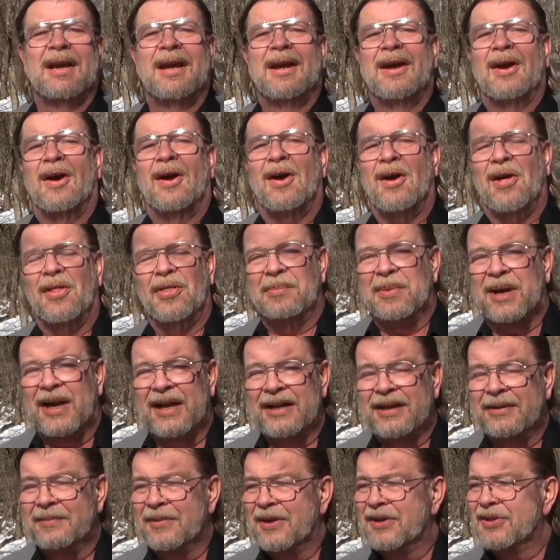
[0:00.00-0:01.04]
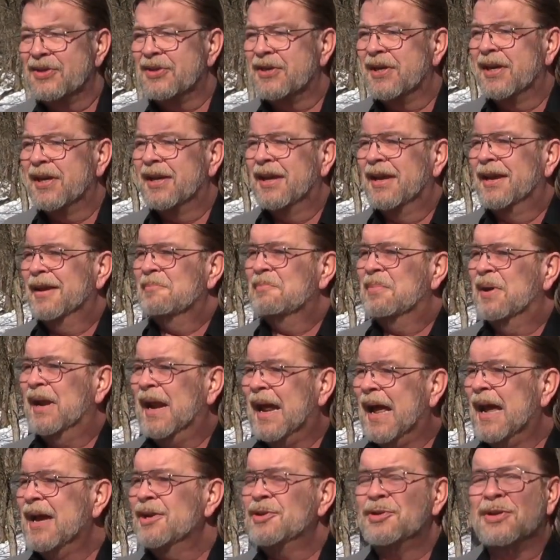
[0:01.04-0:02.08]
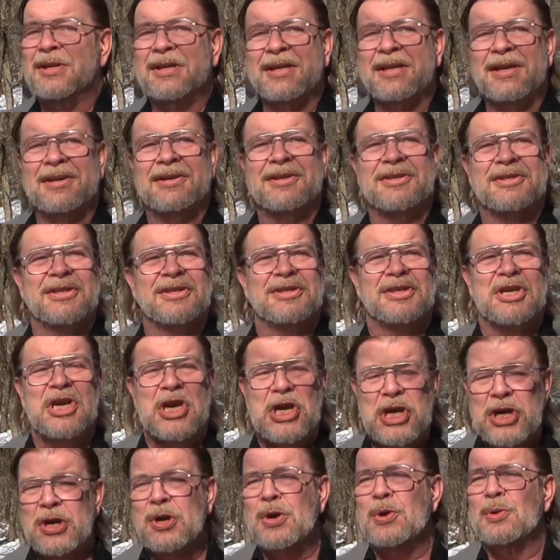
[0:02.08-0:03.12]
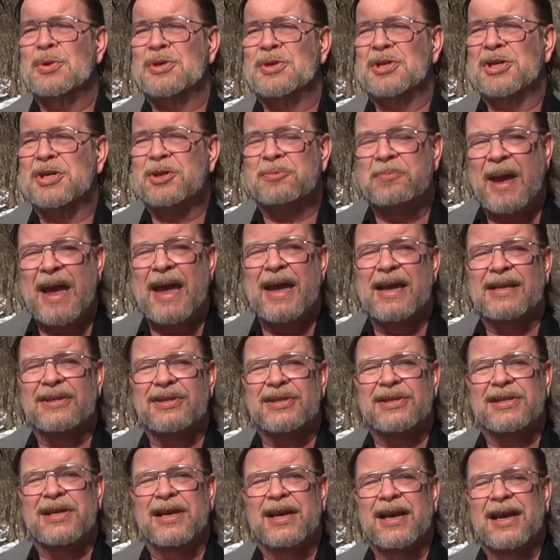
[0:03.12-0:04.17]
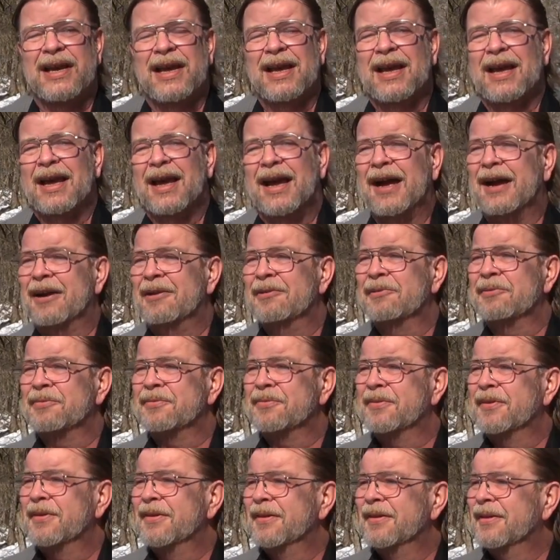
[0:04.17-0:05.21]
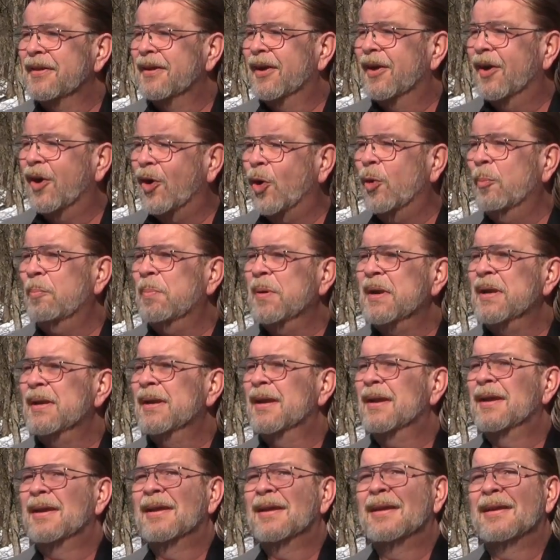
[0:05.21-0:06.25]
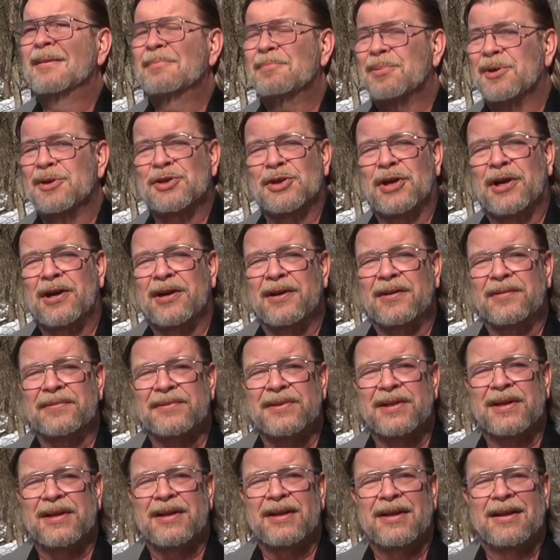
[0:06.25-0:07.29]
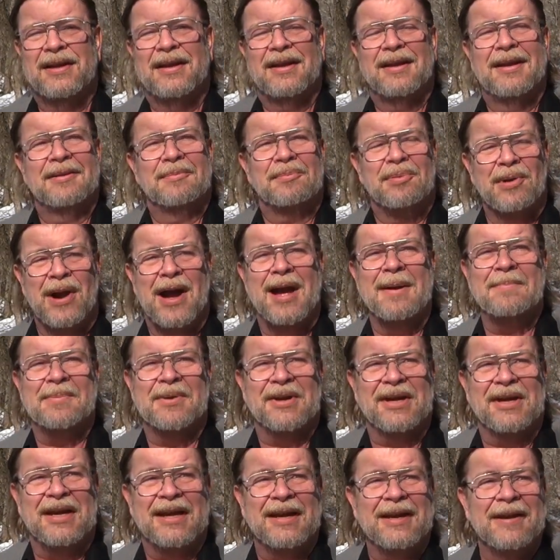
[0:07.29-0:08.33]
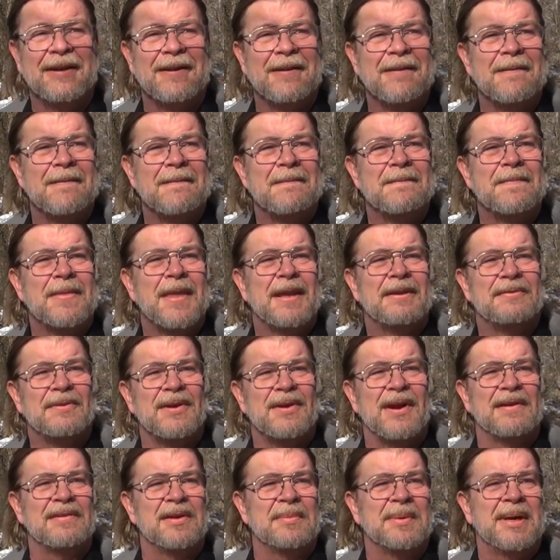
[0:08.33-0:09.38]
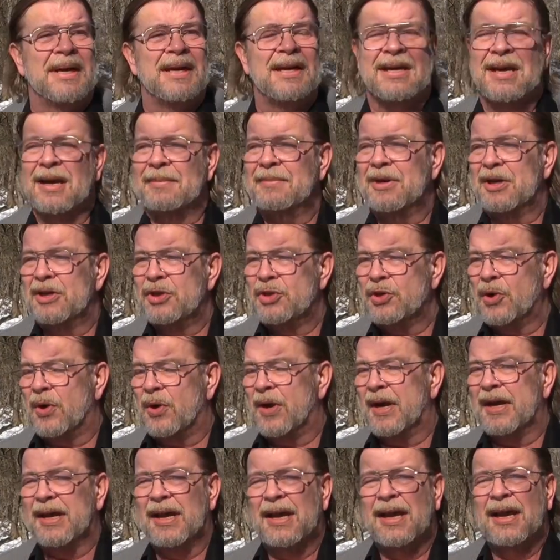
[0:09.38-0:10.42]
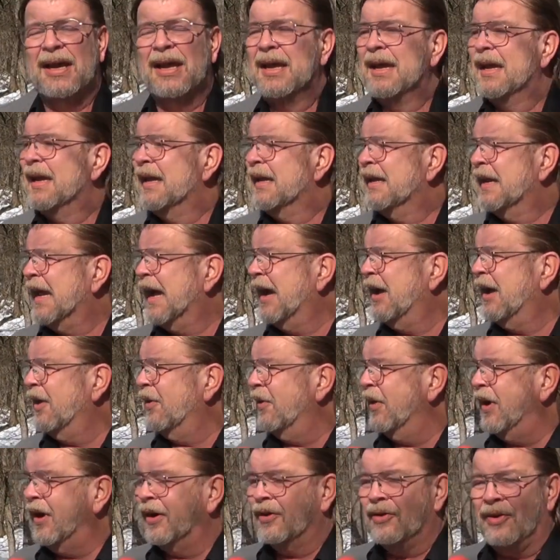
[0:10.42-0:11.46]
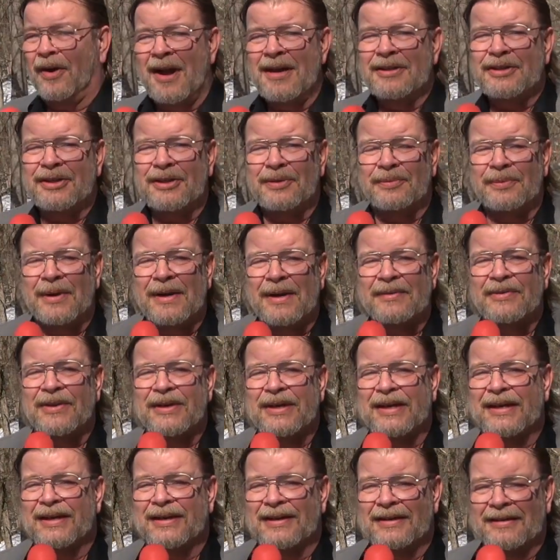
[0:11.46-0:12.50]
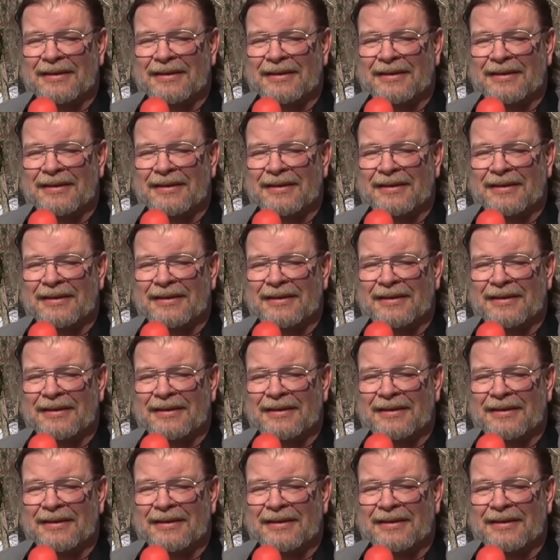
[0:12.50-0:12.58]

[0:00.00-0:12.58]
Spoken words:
all the monuments. But actually there is this huge expanse of open, preserved property for everybody to come and enjoy. Now, across the river here,